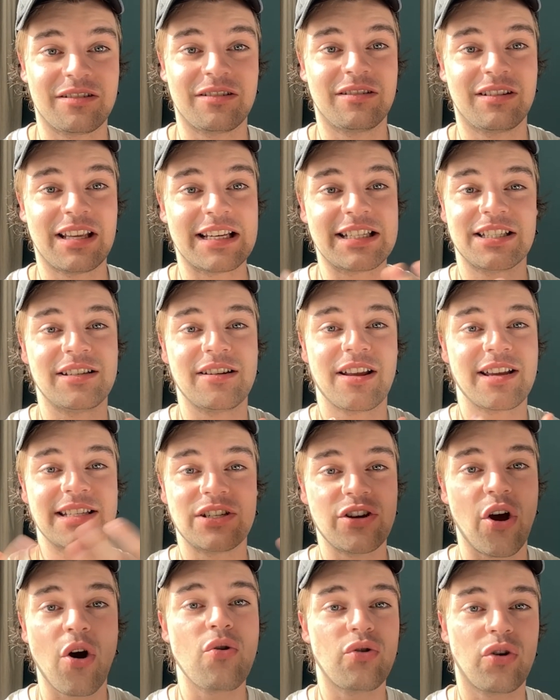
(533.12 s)
There's
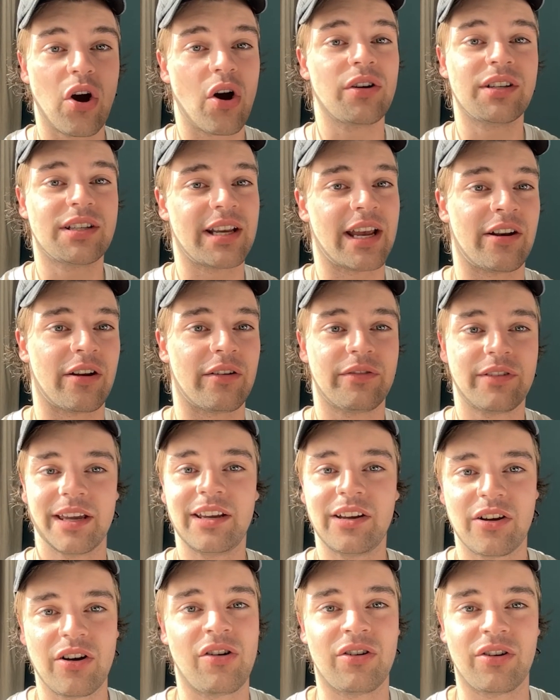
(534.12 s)
no content of
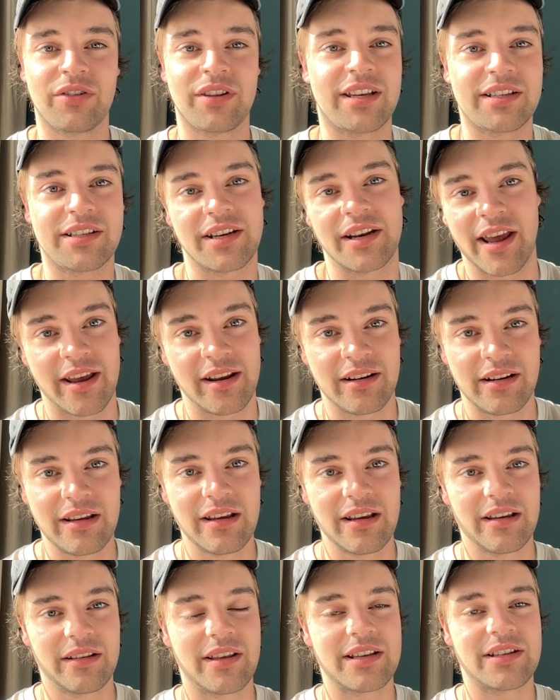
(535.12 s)
King Kong on the internet.
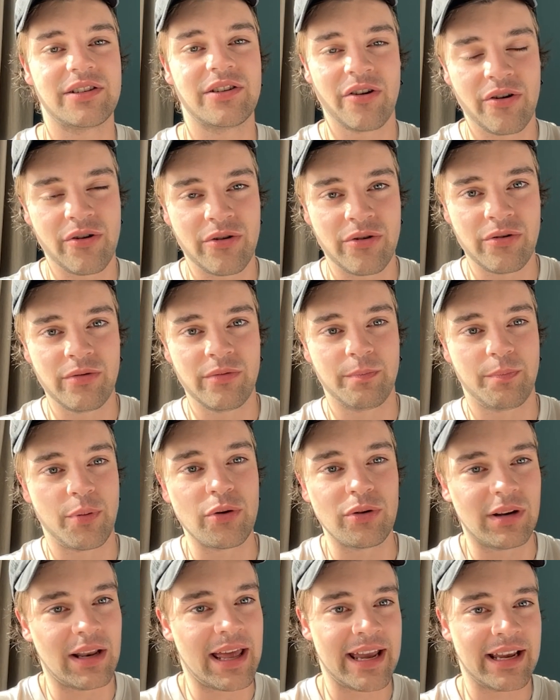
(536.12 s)
There's no
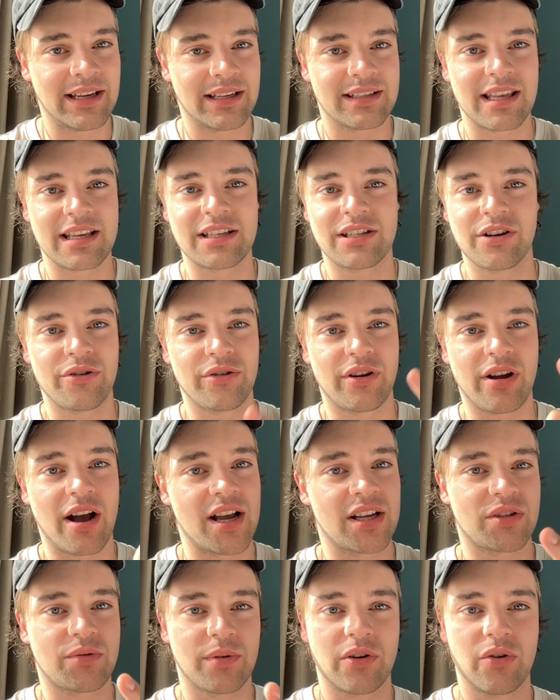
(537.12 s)
bootlegs, there's no
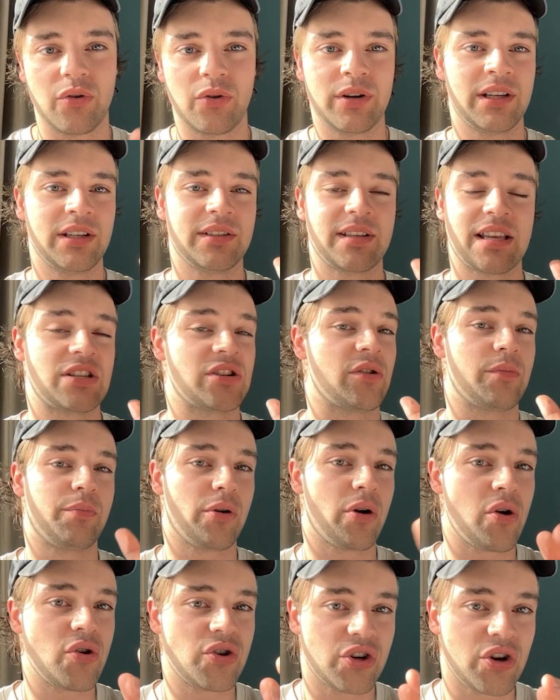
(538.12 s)
cast recordings, there's no
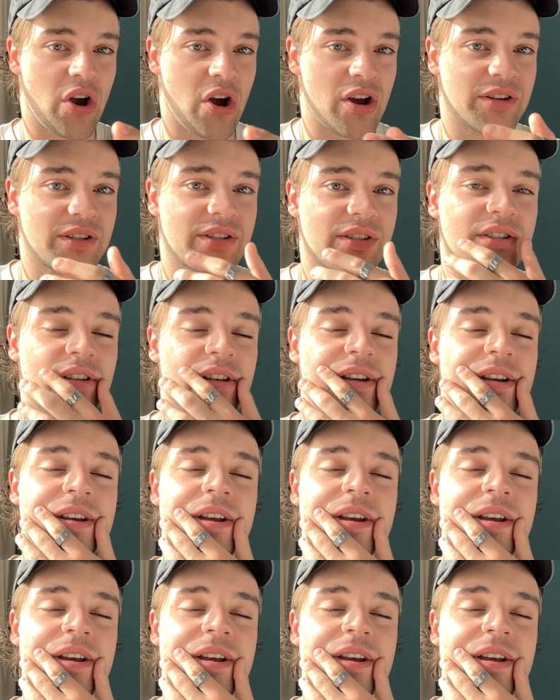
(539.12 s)
pro shots.